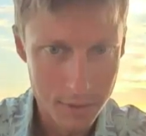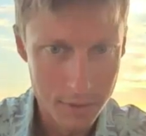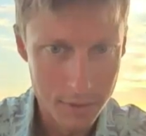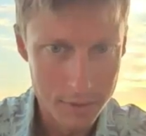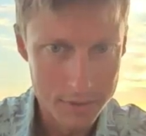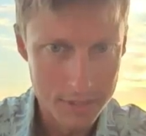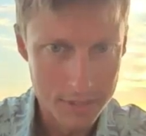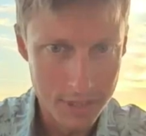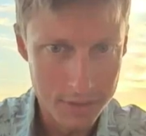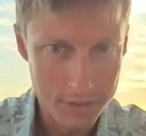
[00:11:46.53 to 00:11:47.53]
Down
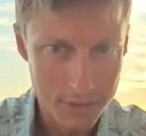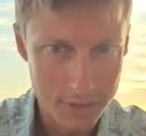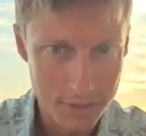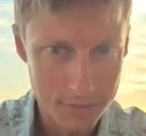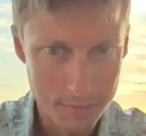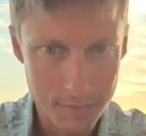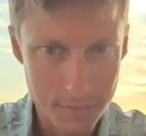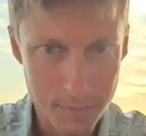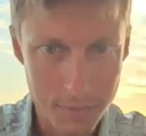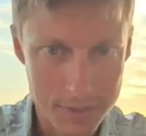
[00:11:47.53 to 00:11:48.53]
here, we
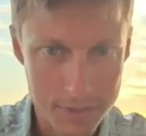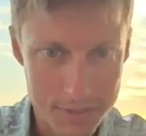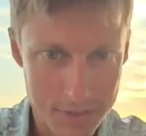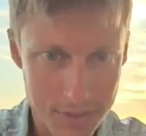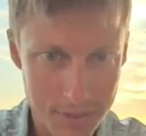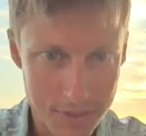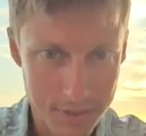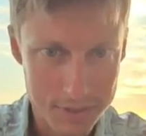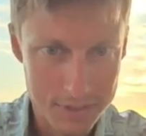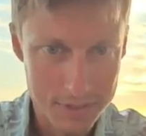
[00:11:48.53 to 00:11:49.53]
can see
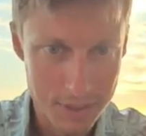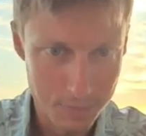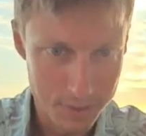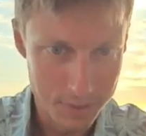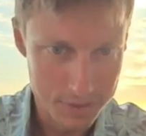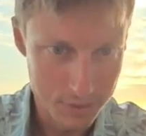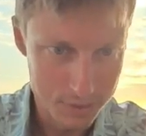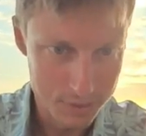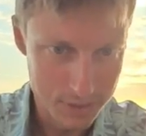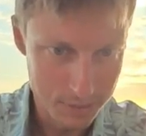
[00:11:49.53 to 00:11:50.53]
templates, new
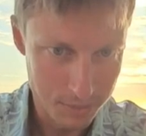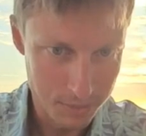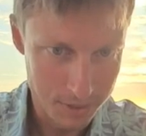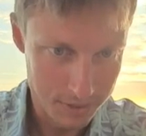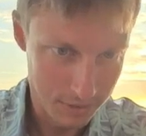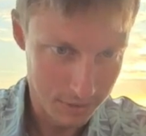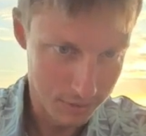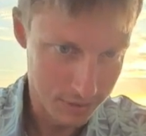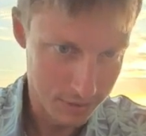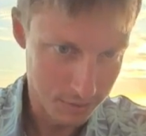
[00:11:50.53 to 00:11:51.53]

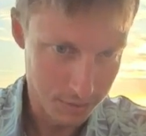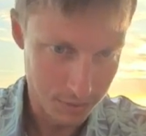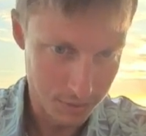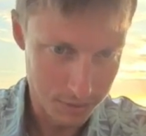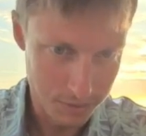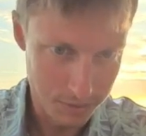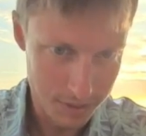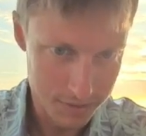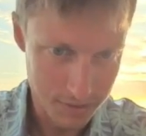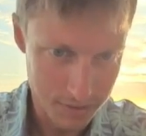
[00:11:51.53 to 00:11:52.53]
template for commands,
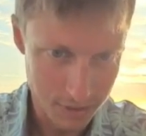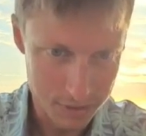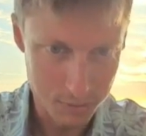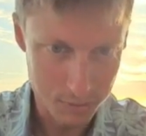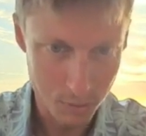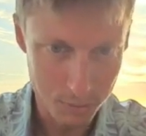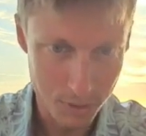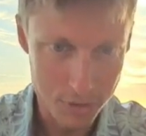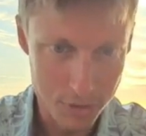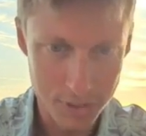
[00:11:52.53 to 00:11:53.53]
smart
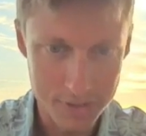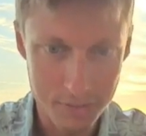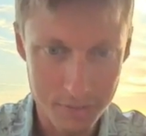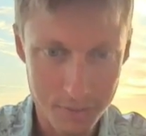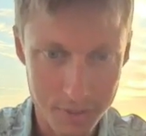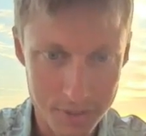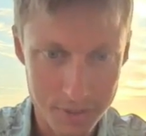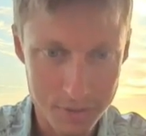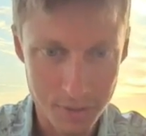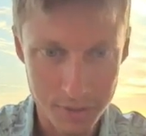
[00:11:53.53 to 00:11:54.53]
project template,
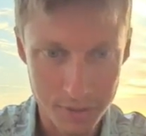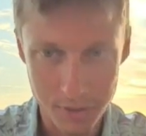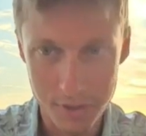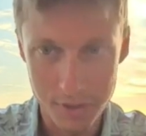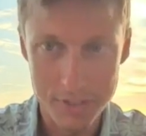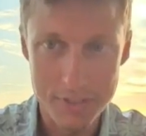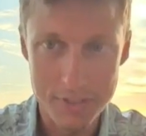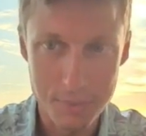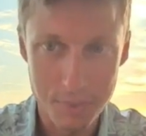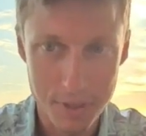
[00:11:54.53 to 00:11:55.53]
target audience template.